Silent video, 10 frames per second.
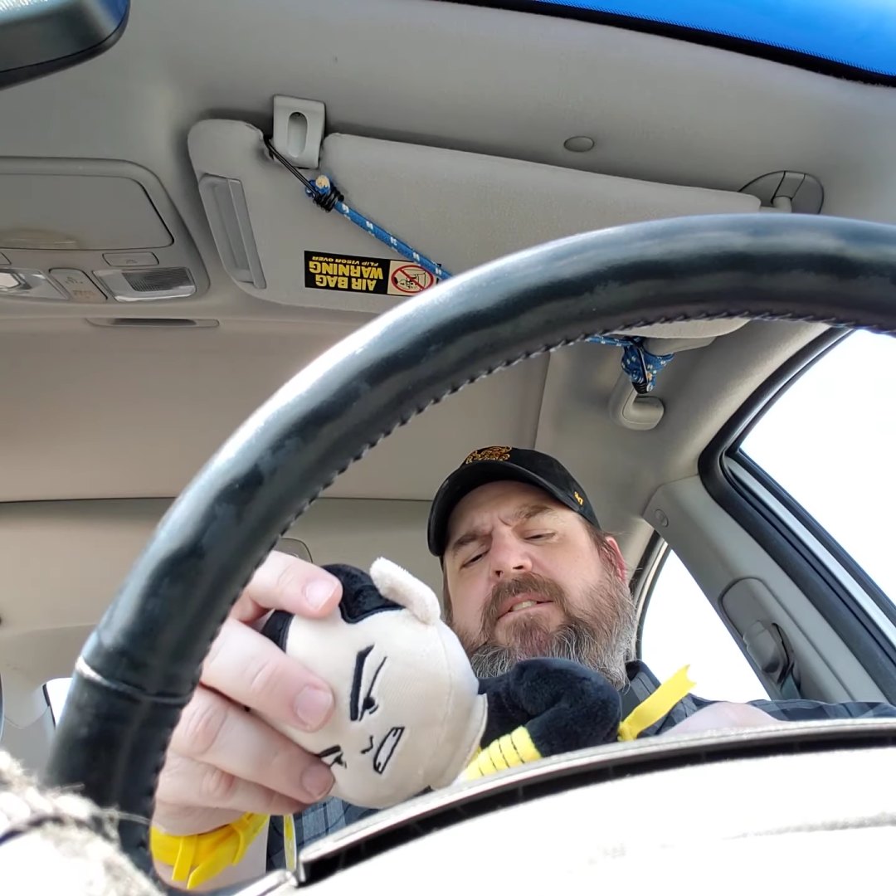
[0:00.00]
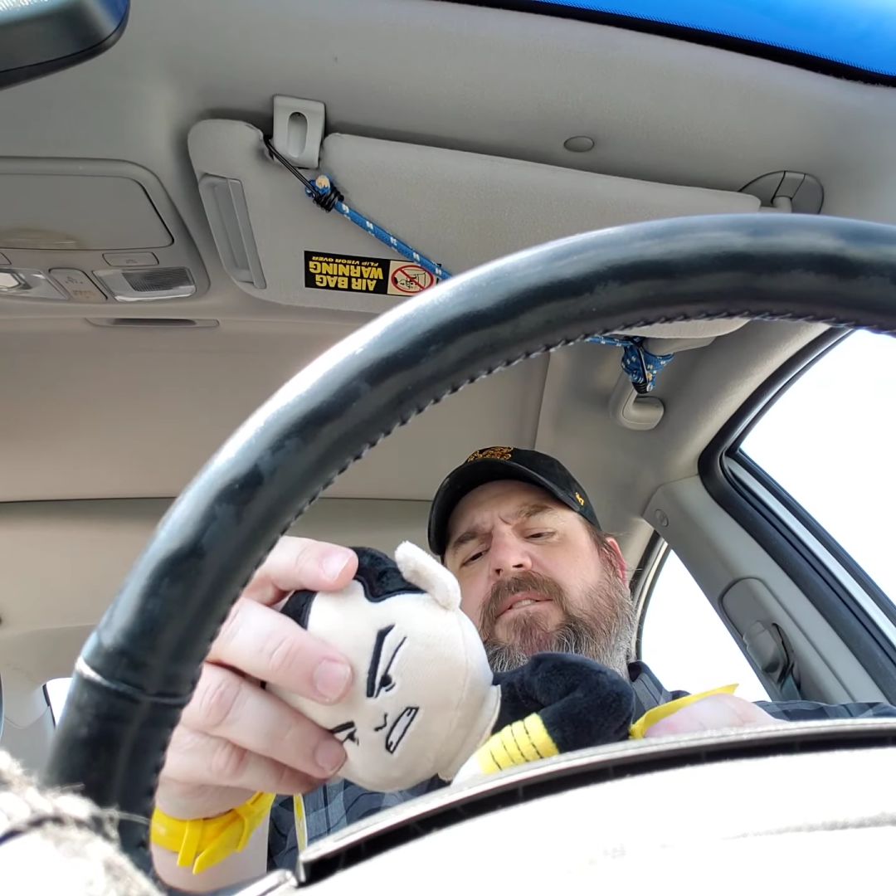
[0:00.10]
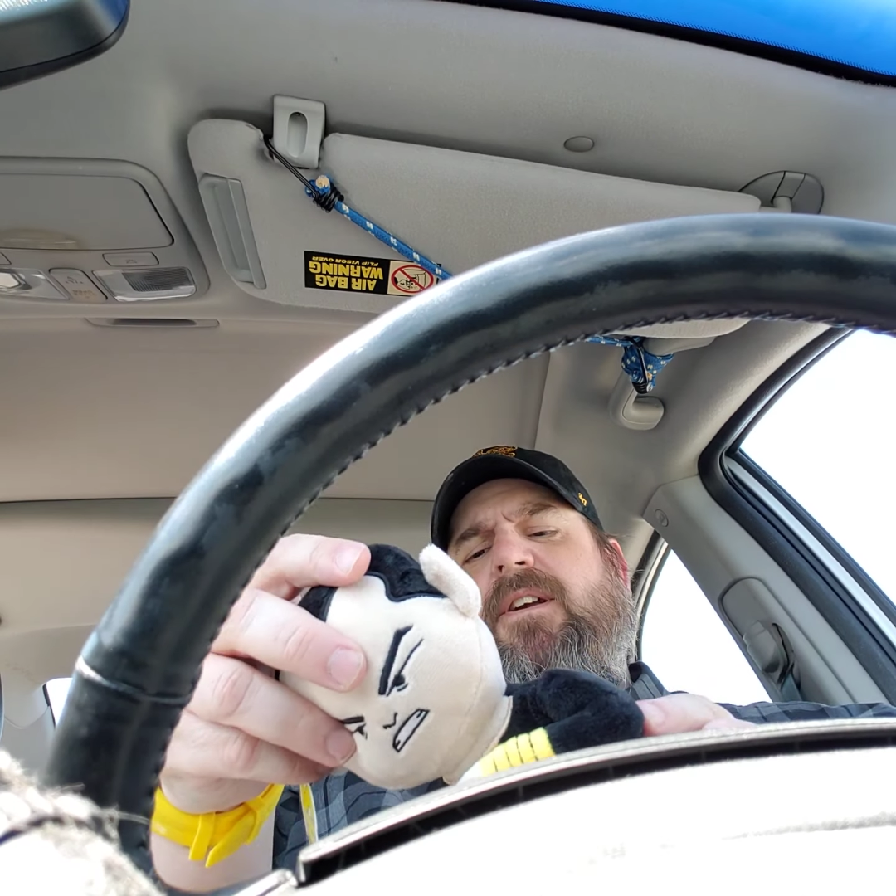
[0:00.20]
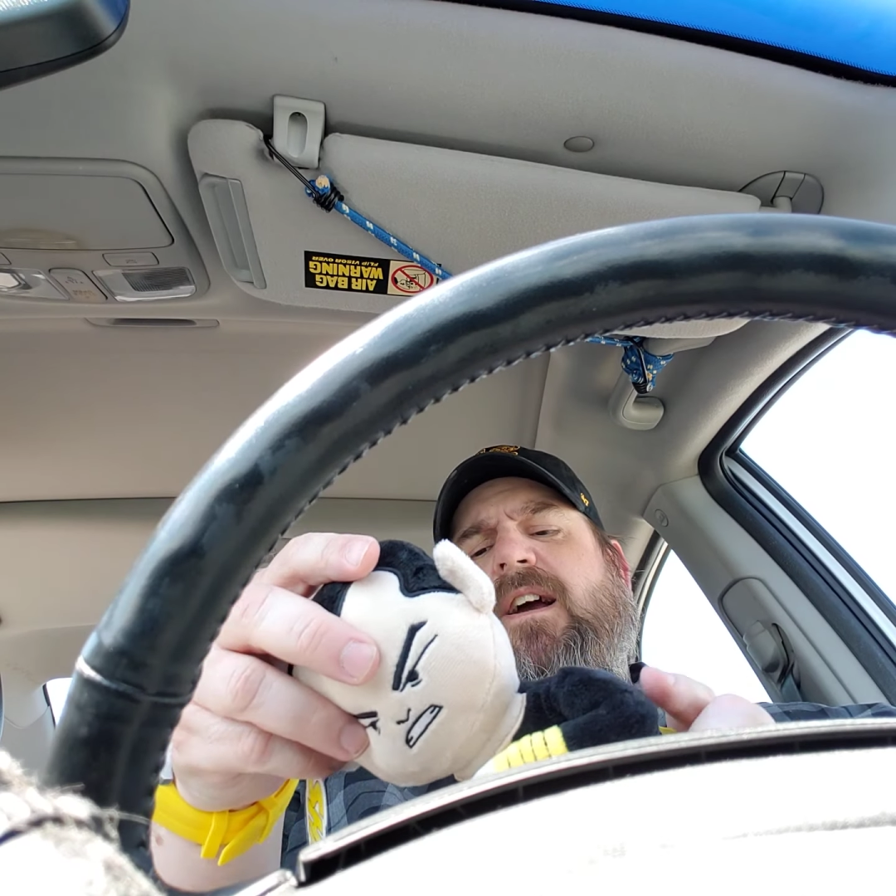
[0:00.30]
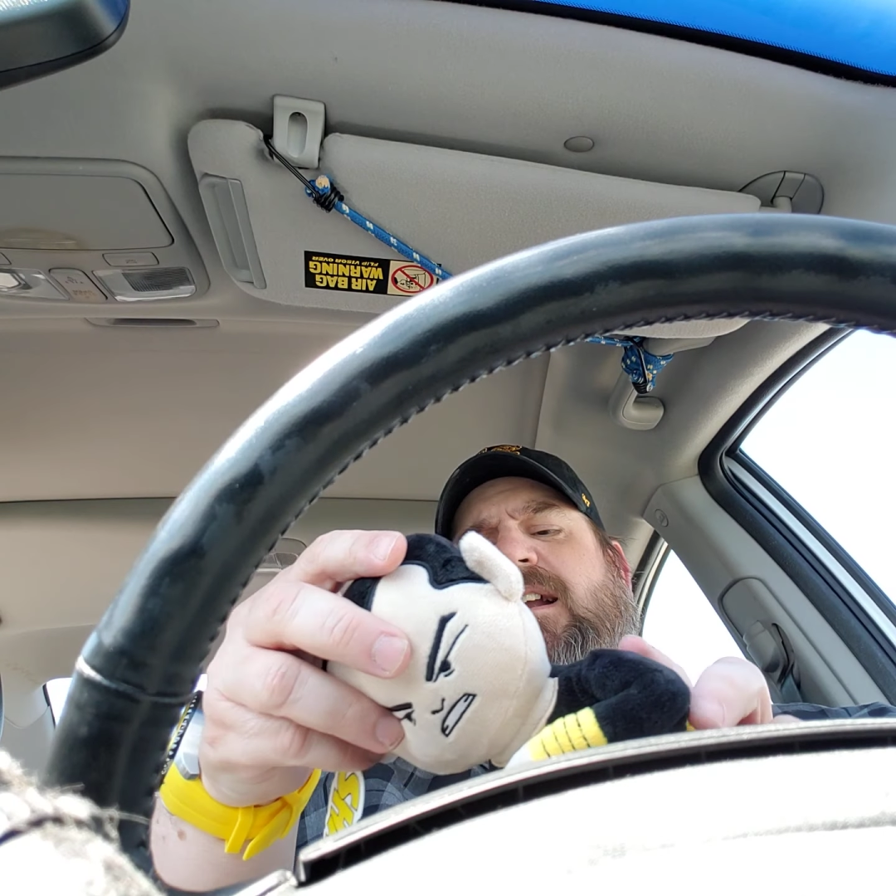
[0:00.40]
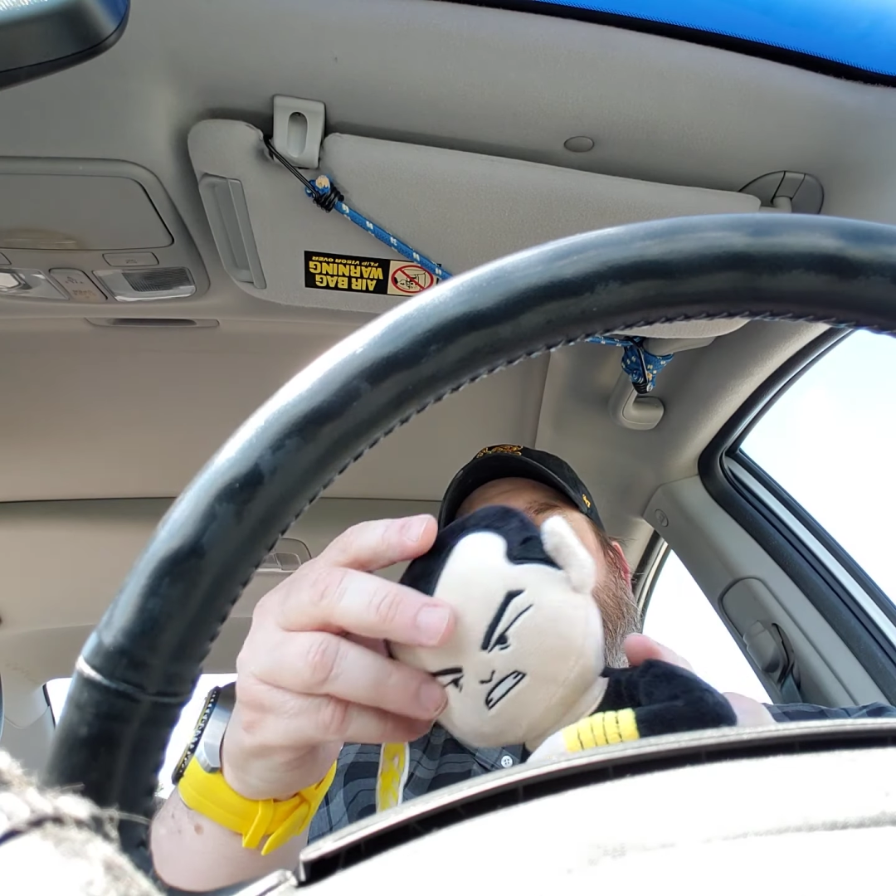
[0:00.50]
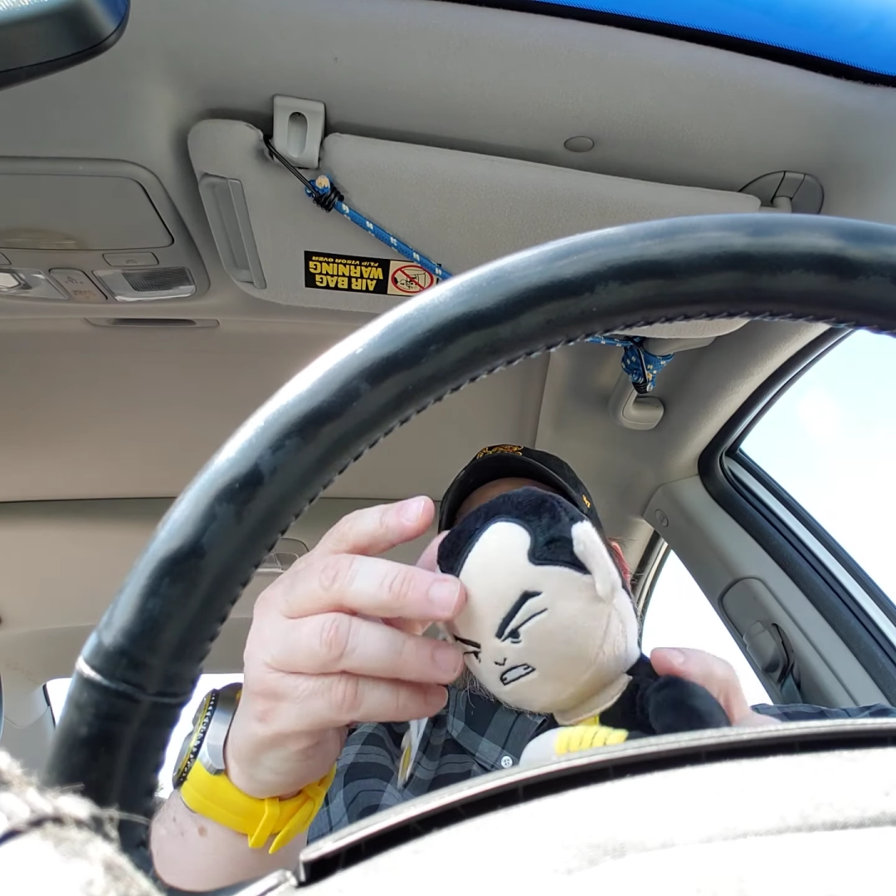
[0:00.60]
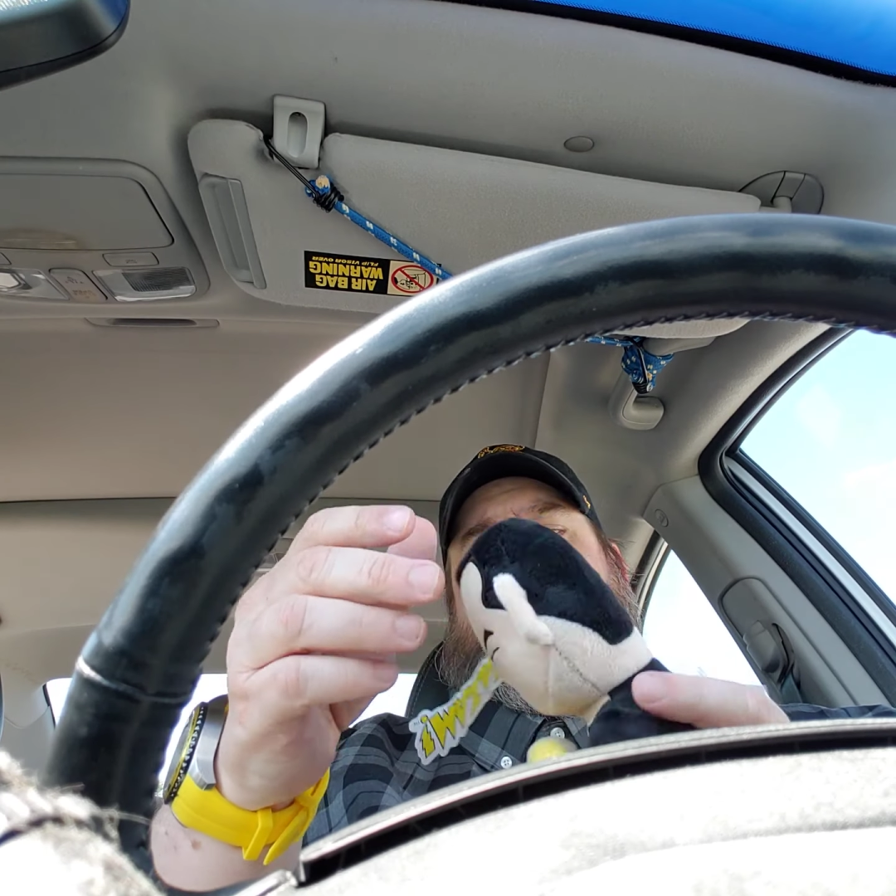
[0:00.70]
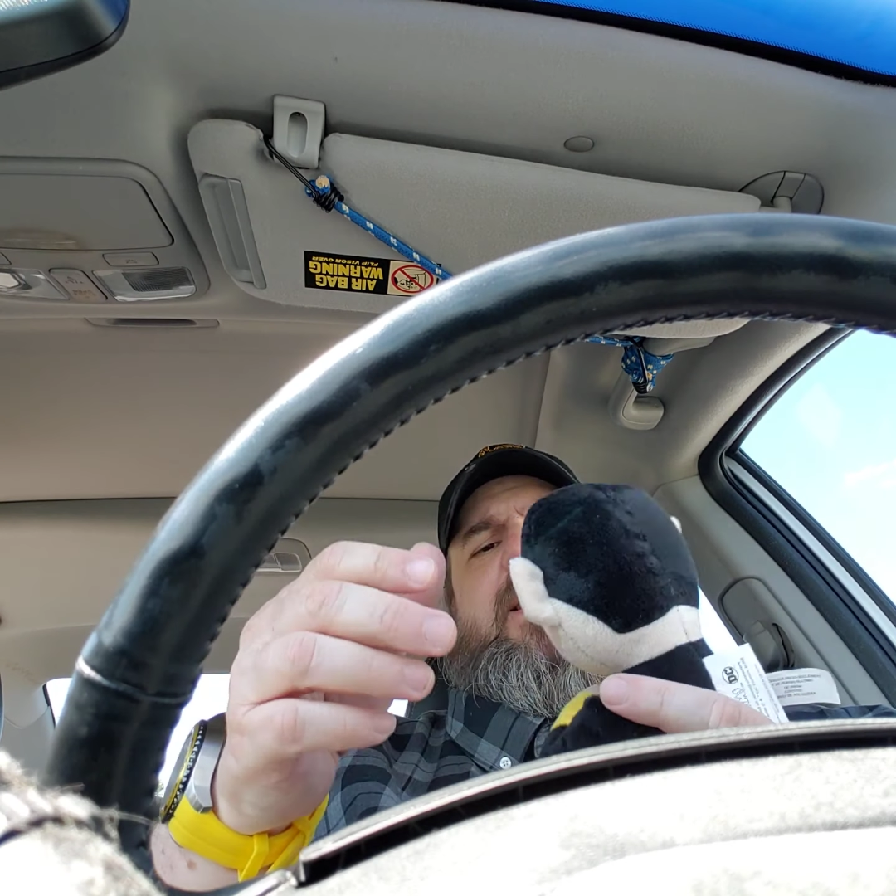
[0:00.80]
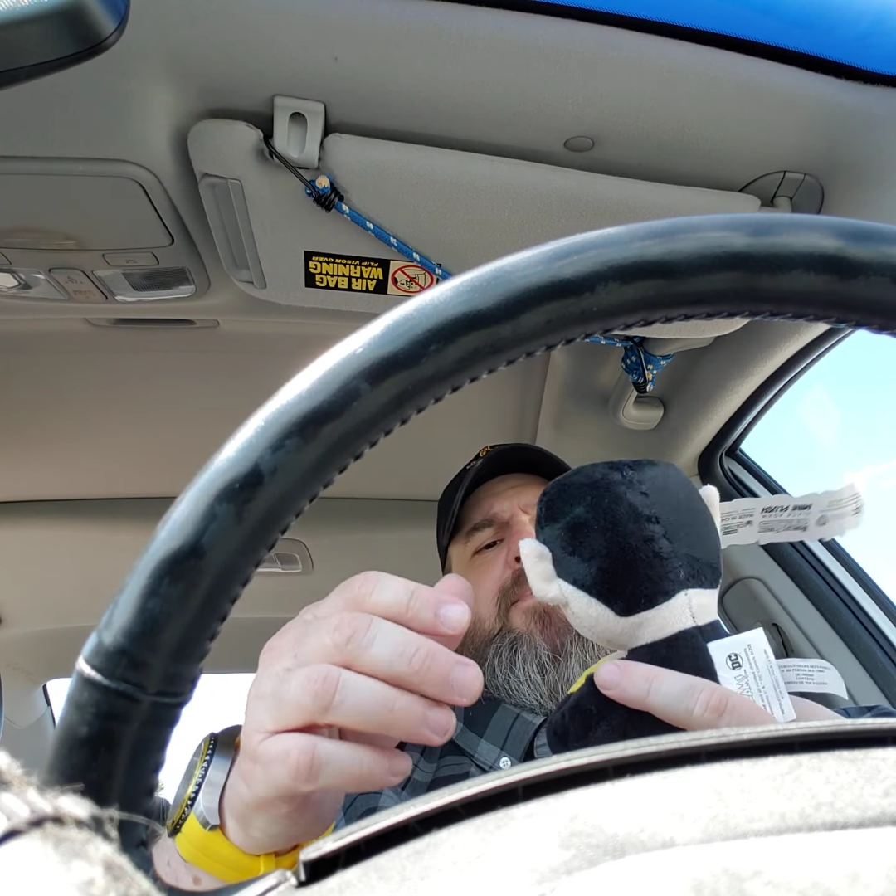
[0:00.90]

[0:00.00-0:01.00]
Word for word: Regardless, that's